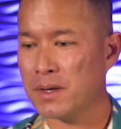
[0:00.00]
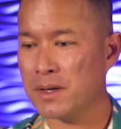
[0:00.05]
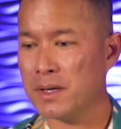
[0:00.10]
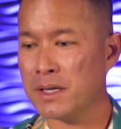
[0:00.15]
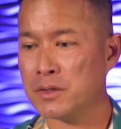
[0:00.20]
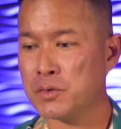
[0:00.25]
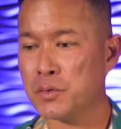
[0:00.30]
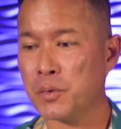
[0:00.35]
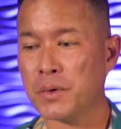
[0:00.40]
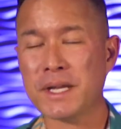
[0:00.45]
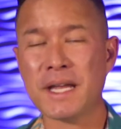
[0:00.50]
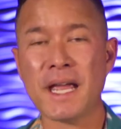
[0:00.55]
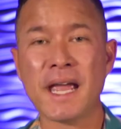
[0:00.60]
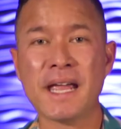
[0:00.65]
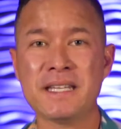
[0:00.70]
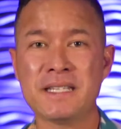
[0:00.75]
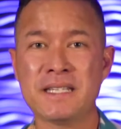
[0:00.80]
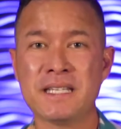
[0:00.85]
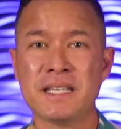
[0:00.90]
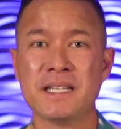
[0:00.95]
In
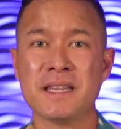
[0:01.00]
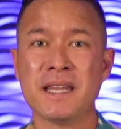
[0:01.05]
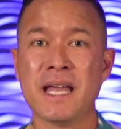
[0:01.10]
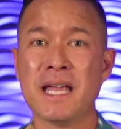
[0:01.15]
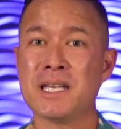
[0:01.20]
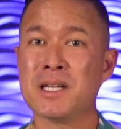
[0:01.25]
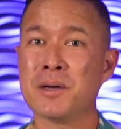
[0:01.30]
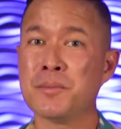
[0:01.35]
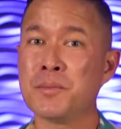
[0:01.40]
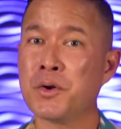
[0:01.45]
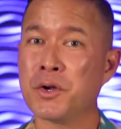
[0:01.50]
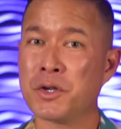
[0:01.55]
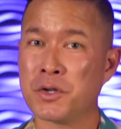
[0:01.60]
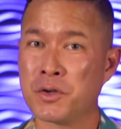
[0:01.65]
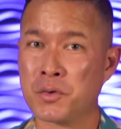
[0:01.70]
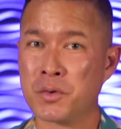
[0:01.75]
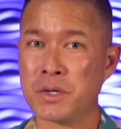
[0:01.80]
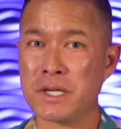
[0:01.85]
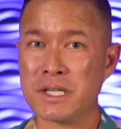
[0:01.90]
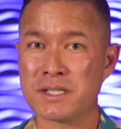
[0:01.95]
2018, that number
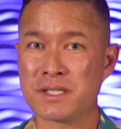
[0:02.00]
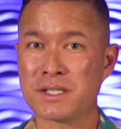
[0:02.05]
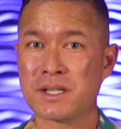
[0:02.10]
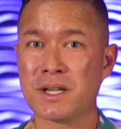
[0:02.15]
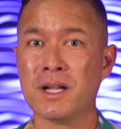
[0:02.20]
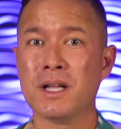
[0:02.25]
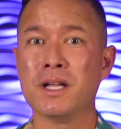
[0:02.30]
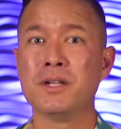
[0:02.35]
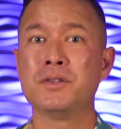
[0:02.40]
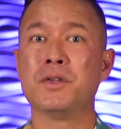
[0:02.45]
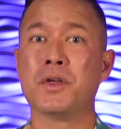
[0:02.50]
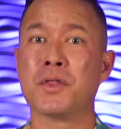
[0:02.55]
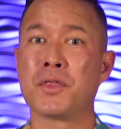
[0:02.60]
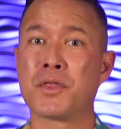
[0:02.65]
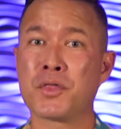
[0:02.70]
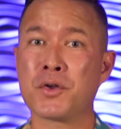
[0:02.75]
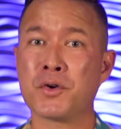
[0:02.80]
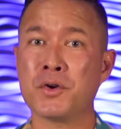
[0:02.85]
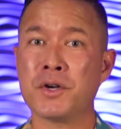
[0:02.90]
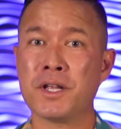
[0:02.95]
increased to
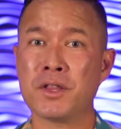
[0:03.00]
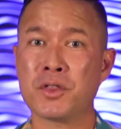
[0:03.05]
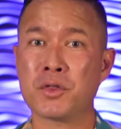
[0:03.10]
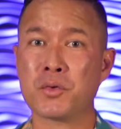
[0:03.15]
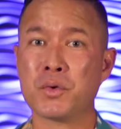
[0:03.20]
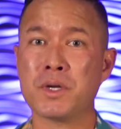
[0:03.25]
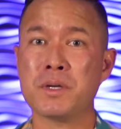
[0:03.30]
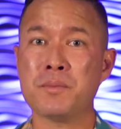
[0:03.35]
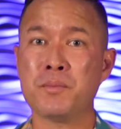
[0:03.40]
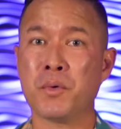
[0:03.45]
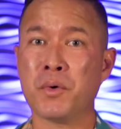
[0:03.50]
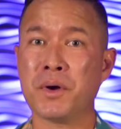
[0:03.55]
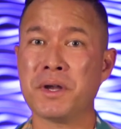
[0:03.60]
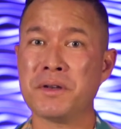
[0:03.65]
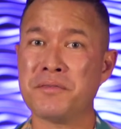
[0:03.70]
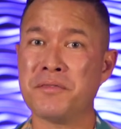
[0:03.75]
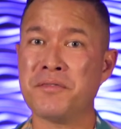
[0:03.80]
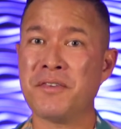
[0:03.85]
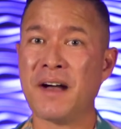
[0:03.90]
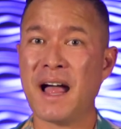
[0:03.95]

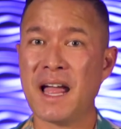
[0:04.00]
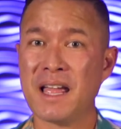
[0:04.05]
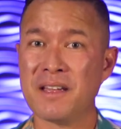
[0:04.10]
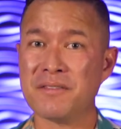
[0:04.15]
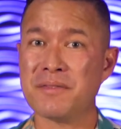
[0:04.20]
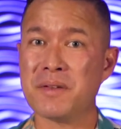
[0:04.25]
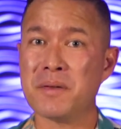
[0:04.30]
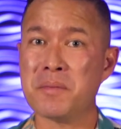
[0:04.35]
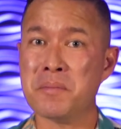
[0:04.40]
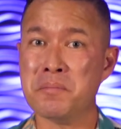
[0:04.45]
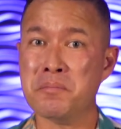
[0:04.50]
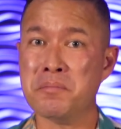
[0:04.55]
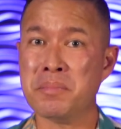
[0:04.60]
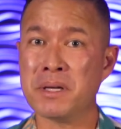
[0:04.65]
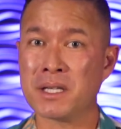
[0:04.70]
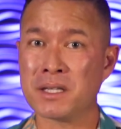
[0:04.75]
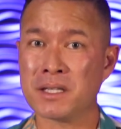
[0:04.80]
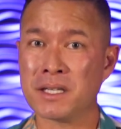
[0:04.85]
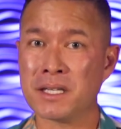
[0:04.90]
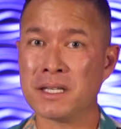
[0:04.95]
33.5
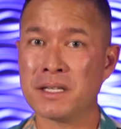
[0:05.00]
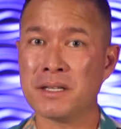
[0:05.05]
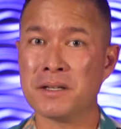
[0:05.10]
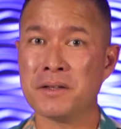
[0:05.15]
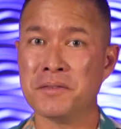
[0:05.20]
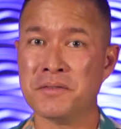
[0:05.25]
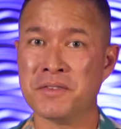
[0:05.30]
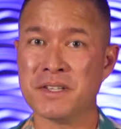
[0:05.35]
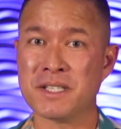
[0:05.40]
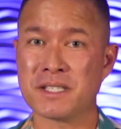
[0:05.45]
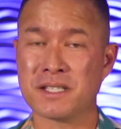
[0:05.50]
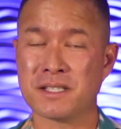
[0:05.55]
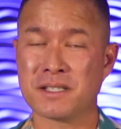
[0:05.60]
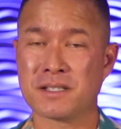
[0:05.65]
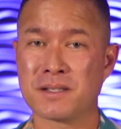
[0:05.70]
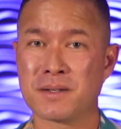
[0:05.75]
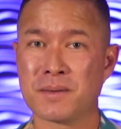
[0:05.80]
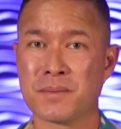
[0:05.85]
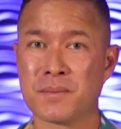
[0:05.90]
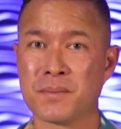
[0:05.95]
billion
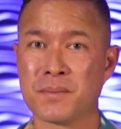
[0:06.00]
visits.